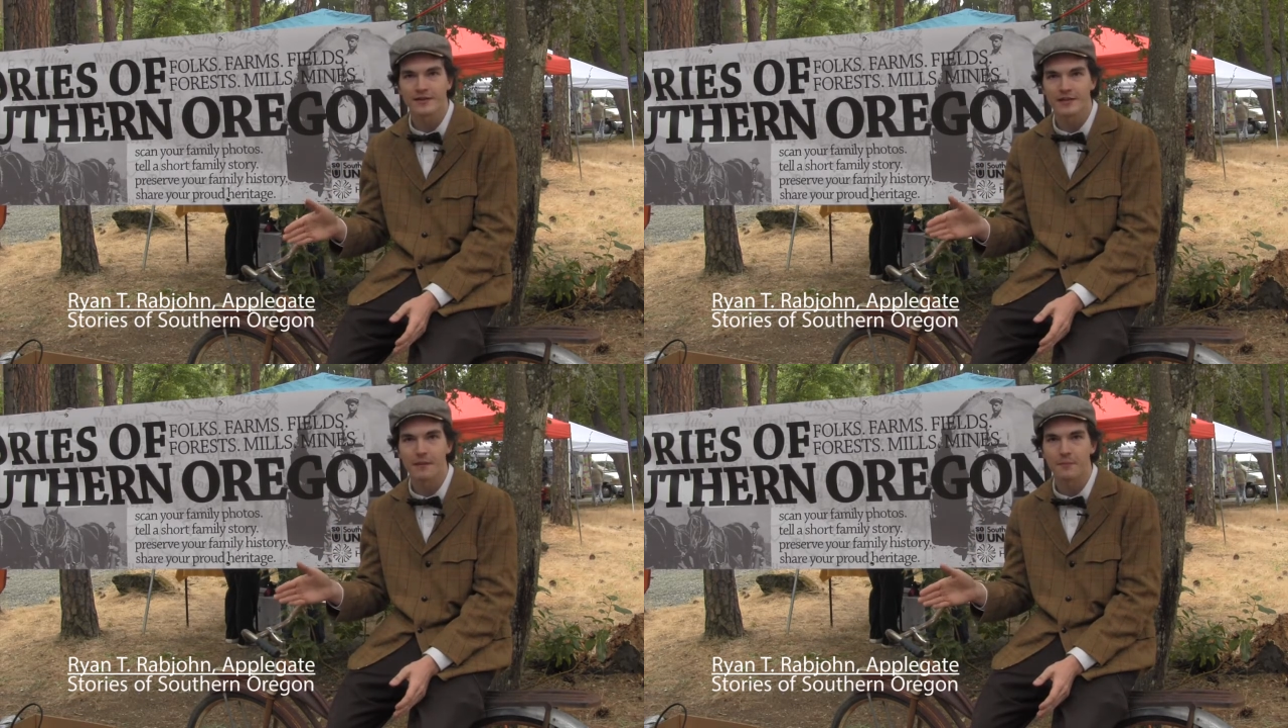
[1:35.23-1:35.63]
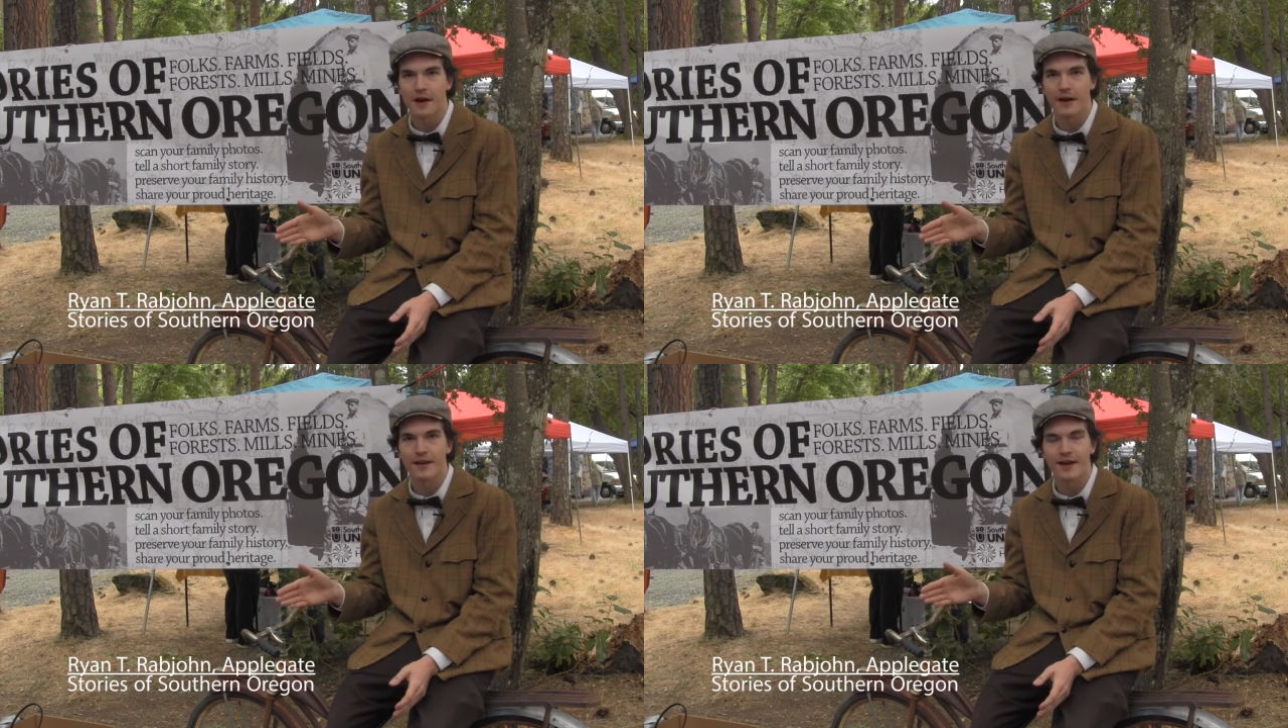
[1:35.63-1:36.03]
stop
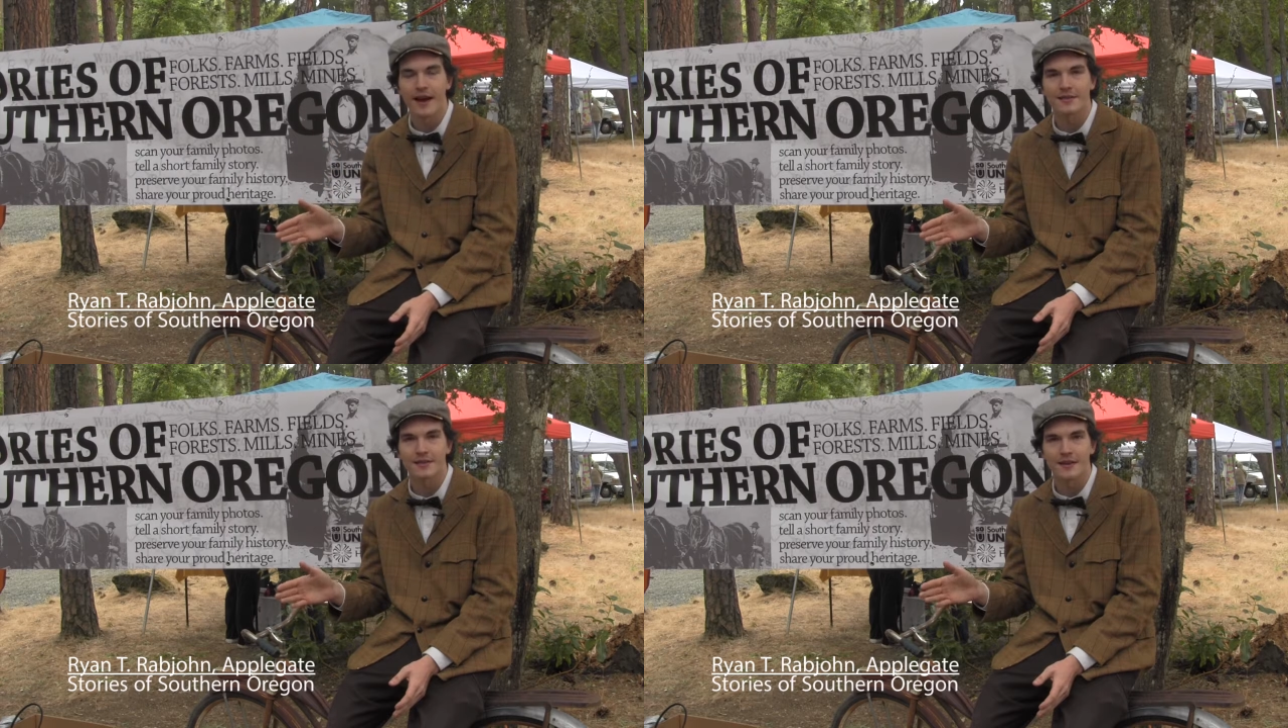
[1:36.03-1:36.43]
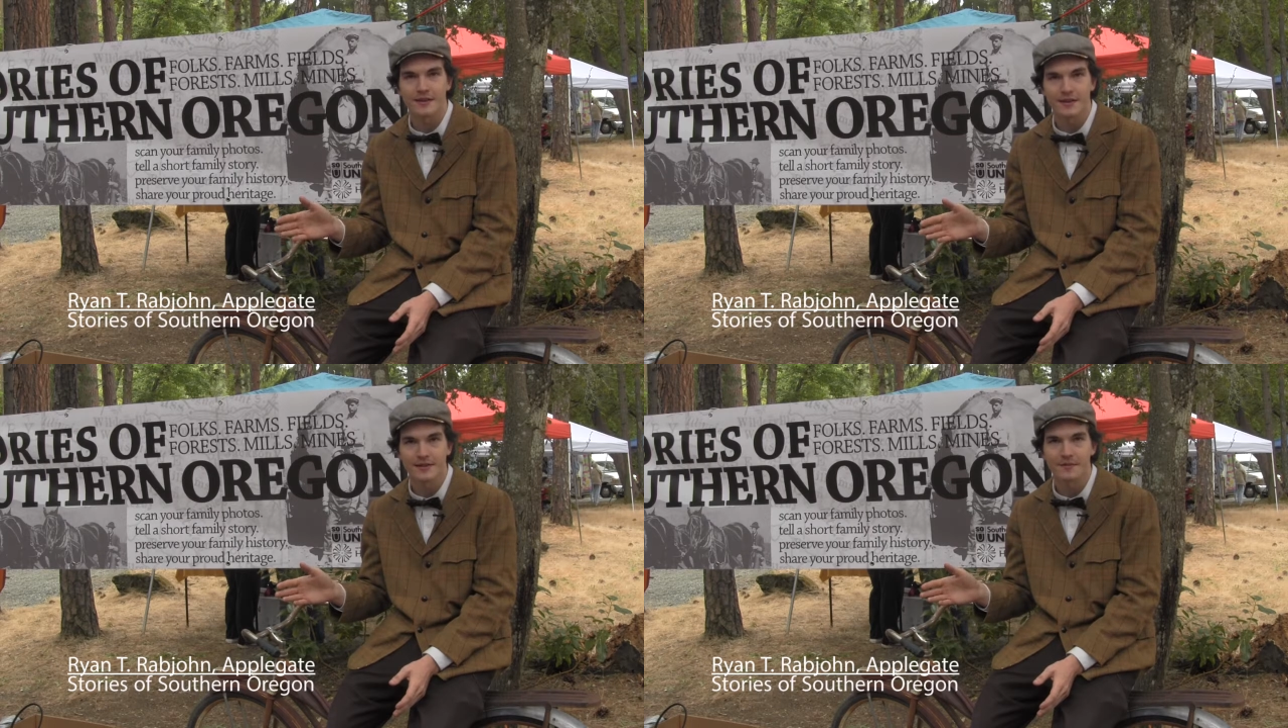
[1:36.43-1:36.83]
by and ask at
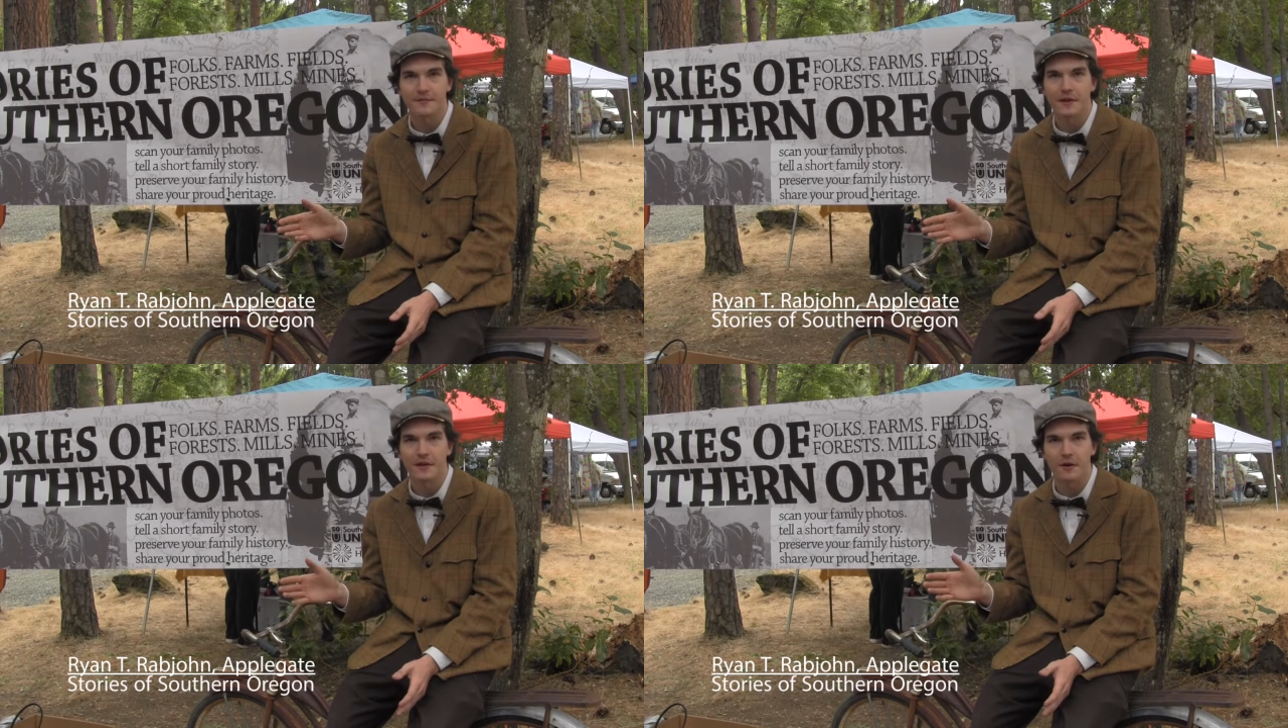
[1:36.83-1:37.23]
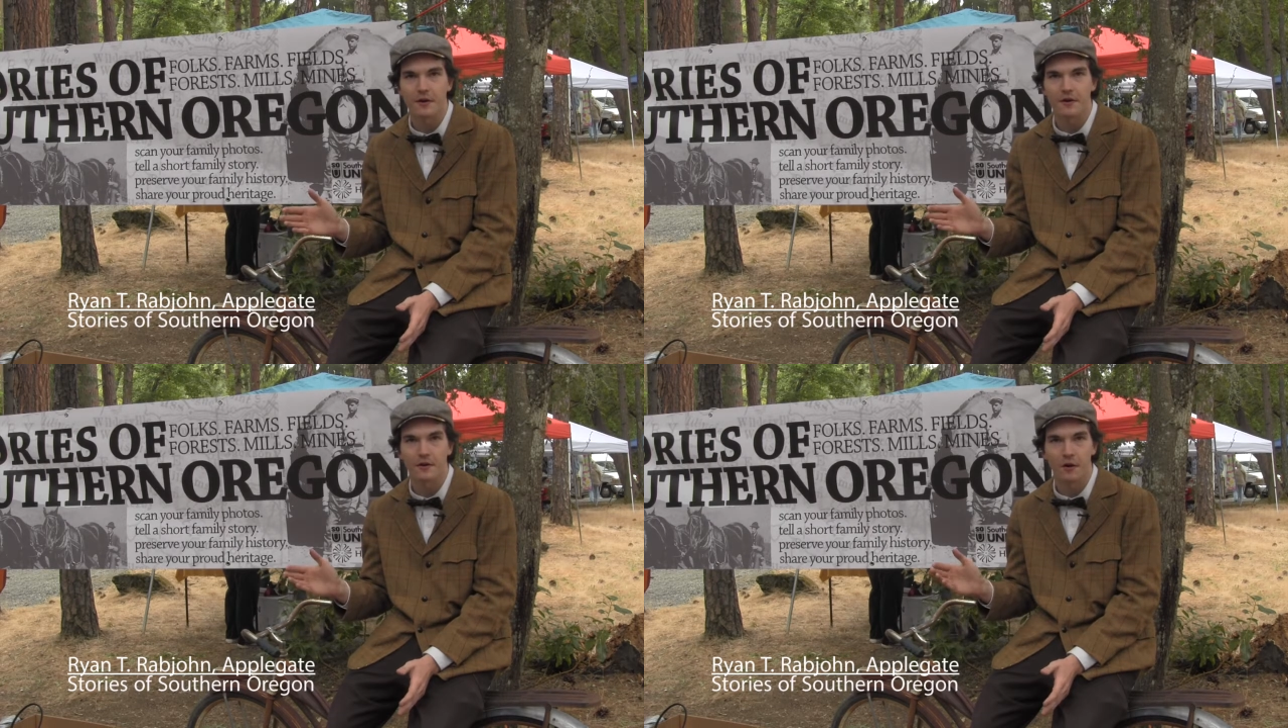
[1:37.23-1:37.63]
least if they
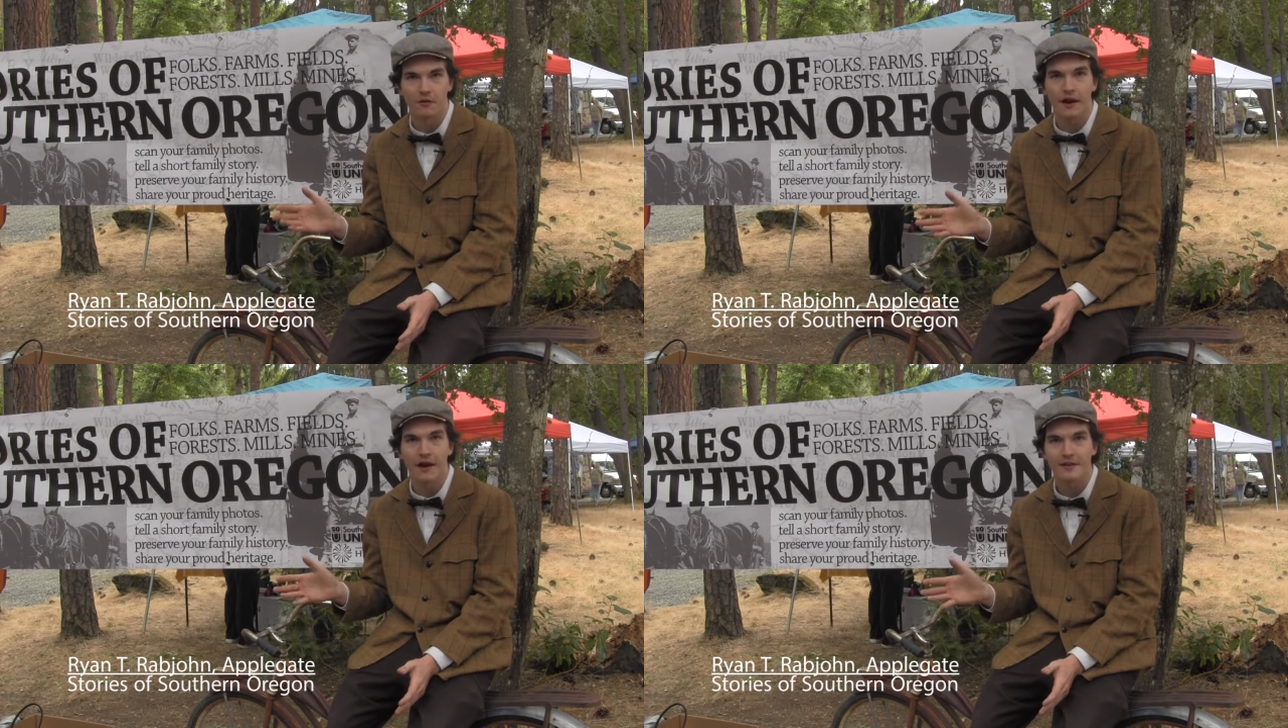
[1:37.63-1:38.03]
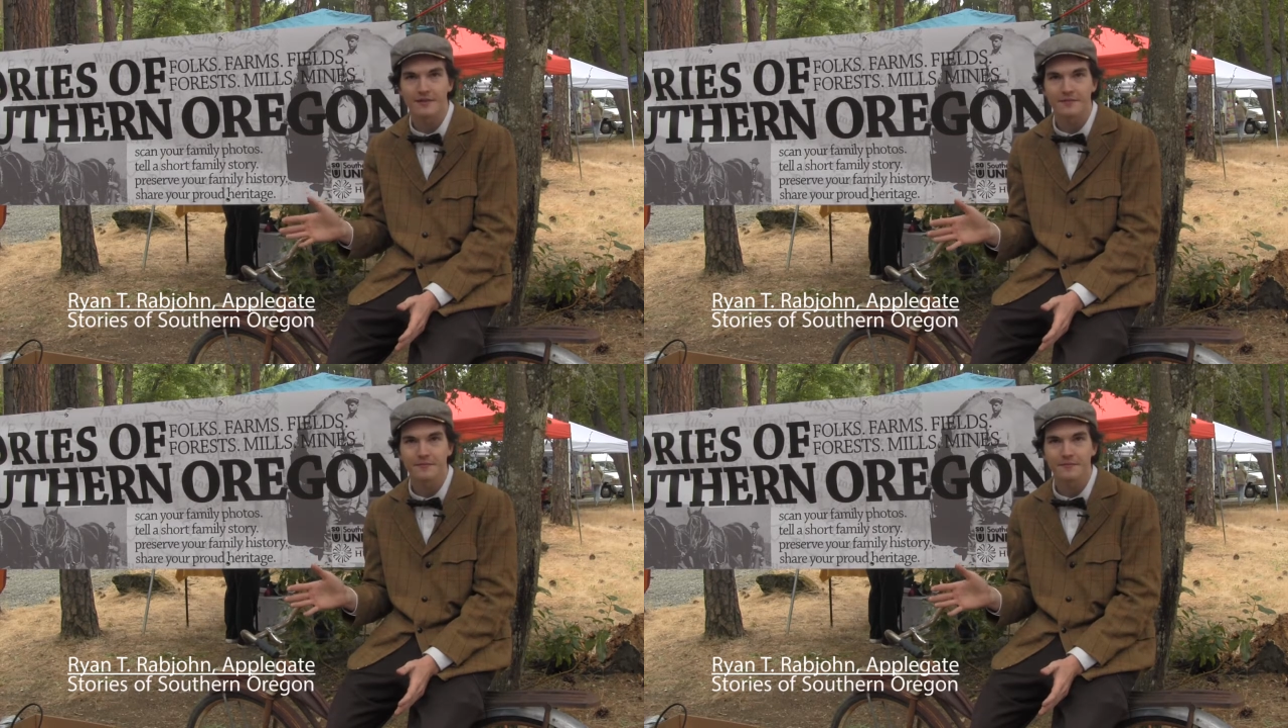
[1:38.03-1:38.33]
are all right.